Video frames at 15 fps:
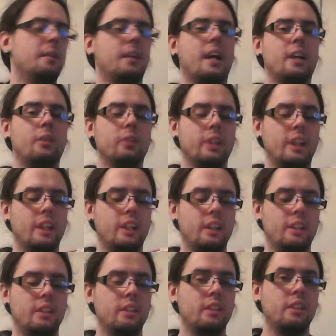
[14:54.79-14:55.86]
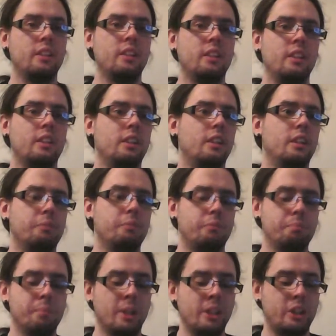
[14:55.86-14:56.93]
don't care
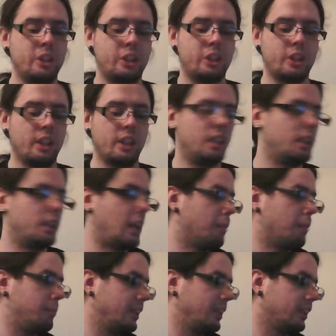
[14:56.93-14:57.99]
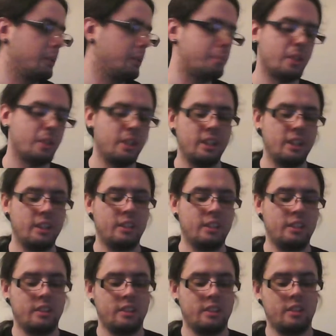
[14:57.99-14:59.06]
much how big the clips are.
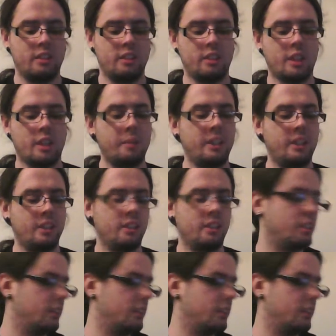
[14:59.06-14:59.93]
I mean,